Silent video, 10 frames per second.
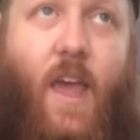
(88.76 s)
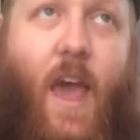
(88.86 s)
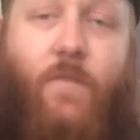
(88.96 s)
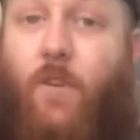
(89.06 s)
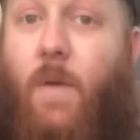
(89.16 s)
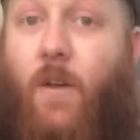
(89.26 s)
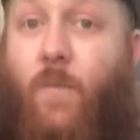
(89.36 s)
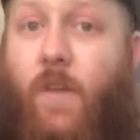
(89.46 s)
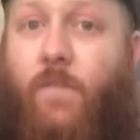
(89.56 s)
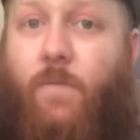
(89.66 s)
after about a
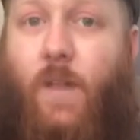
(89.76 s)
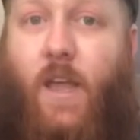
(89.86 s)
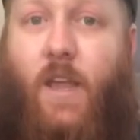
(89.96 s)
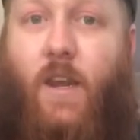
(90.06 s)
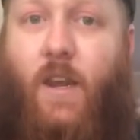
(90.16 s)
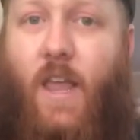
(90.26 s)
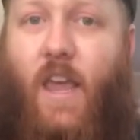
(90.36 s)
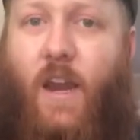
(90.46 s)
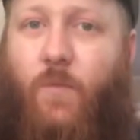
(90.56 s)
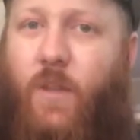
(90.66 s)
week of playing,
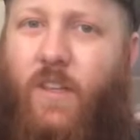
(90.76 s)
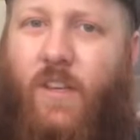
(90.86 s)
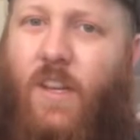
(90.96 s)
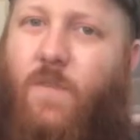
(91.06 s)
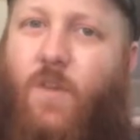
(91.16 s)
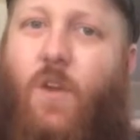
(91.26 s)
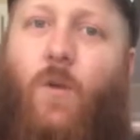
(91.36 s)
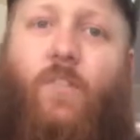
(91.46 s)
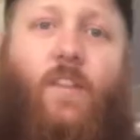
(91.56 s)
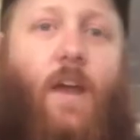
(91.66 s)
and I really didn't even
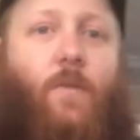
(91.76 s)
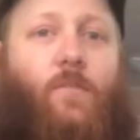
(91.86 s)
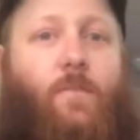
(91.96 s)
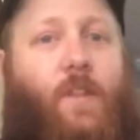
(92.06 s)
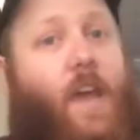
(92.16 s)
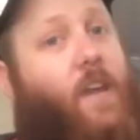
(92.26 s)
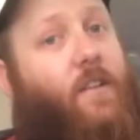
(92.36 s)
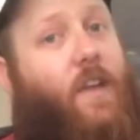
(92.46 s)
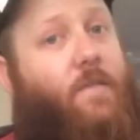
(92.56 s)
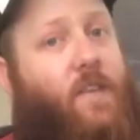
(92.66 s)
notice that I was playing
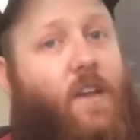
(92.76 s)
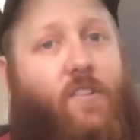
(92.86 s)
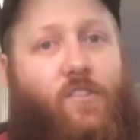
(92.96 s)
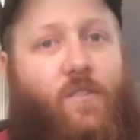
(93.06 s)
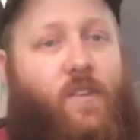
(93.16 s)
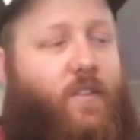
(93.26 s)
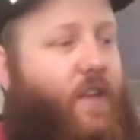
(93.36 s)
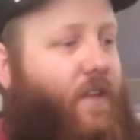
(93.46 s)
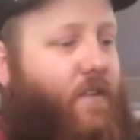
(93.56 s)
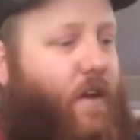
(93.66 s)
11 gauge strings at
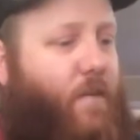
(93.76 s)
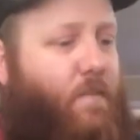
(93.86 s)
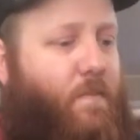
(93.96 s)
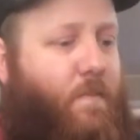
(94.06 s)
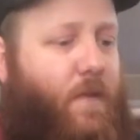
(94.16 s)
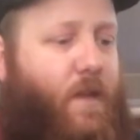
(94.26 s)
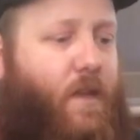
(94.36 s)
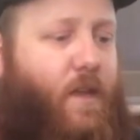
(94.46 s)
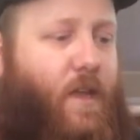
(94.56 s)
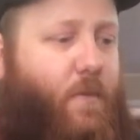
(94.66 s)
that time.
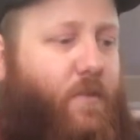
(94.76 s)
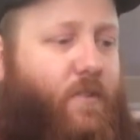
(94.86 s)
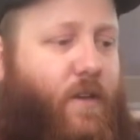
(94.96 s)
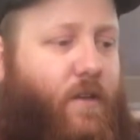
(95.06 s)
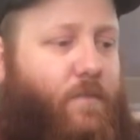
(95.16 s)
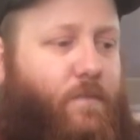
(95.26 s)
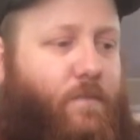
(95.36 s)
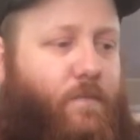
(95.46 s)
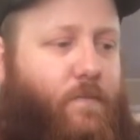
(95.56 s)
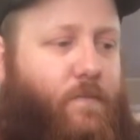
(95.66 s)
It was
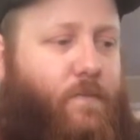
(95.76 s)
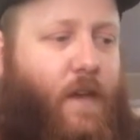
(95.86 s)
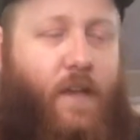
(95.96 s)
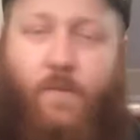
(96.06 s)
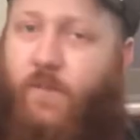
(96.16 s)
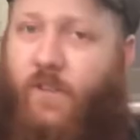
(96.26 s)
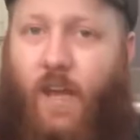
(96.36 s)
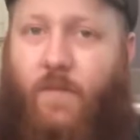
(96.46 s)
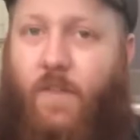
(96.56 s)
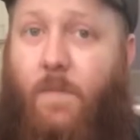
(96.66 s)
just
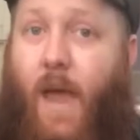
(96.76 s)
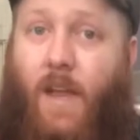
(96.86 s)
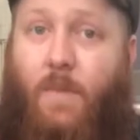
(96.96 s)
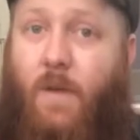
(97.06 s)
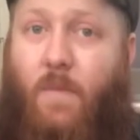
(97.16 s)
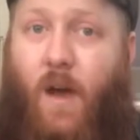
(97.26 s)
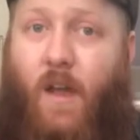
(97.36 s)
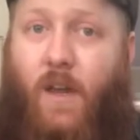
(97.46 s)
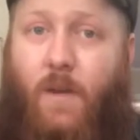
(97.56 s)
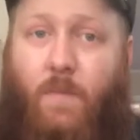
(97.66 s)
kind of in the back of my
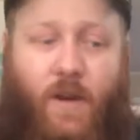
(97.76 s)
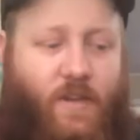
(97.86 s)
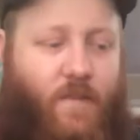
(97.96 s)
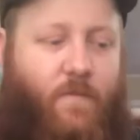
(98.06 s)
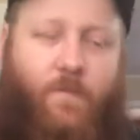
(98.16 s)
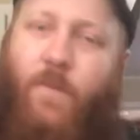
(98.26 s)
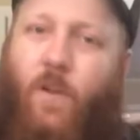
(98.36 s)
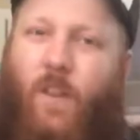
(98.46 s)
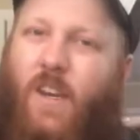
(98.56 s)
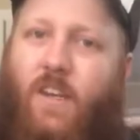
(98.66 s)
mind, but it didn't
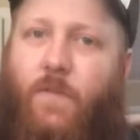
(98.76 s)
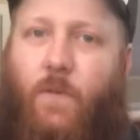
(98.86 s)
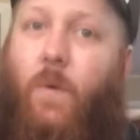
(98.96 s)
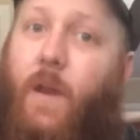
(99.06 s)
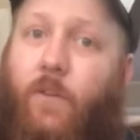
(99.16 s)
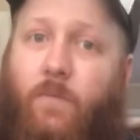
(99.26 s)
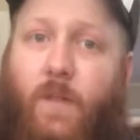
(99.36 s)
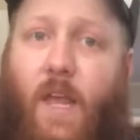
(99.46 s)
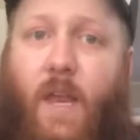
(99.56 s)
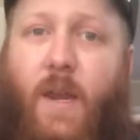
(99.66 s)
feel any different when I was
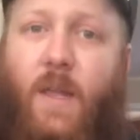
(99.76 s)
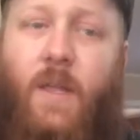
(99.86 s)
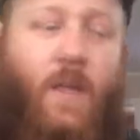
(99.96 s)
playing.